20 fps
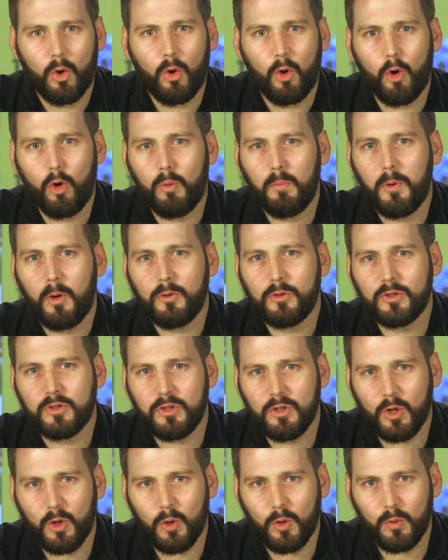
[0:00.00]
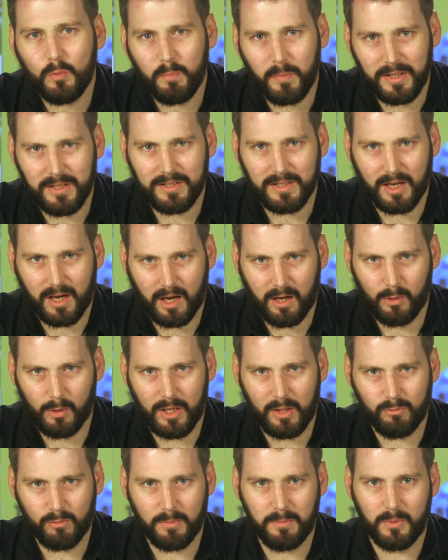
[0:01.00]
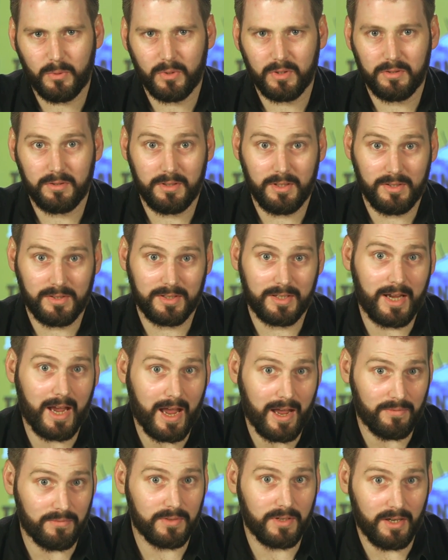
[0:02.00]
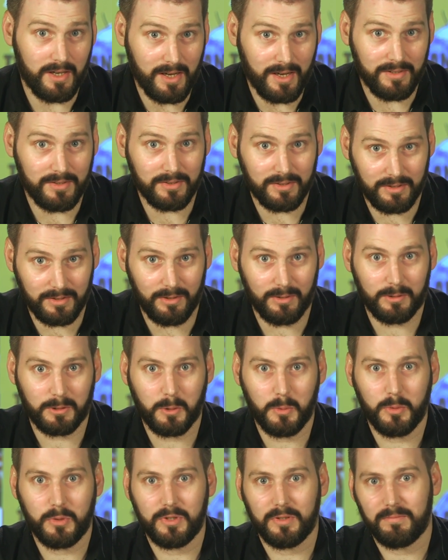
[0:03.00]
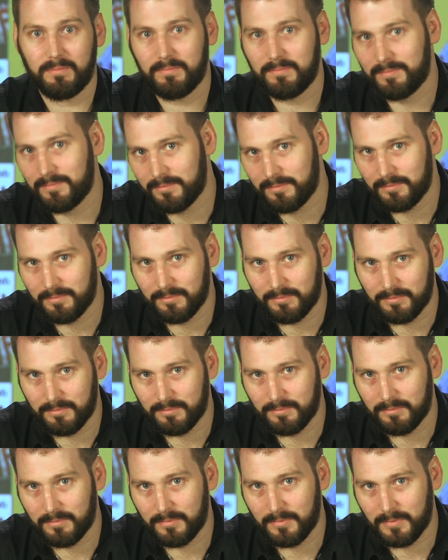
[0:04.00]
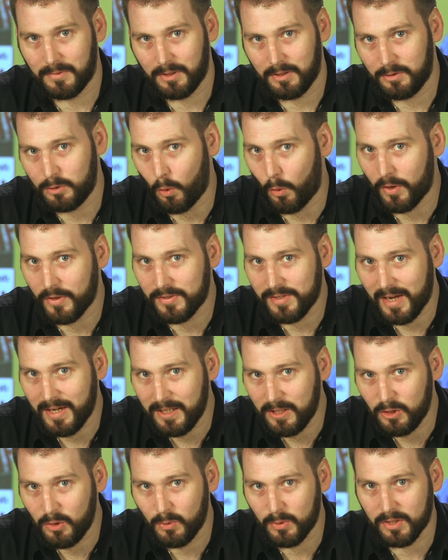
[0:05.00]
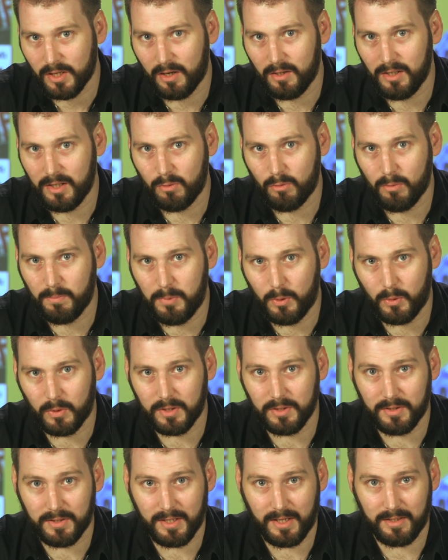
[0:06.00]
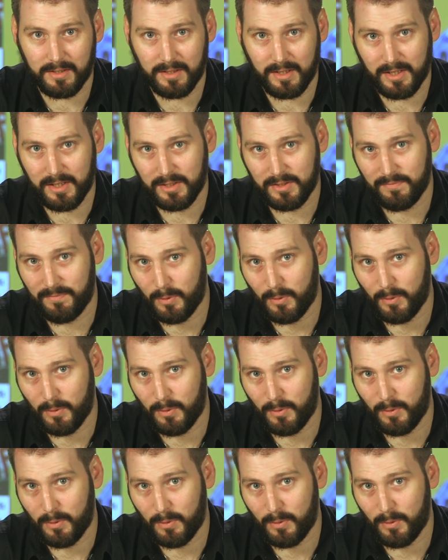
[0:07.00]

Almost no media outlet reported this Kafka-esque conclusion. Nor has any news outlet reported that, as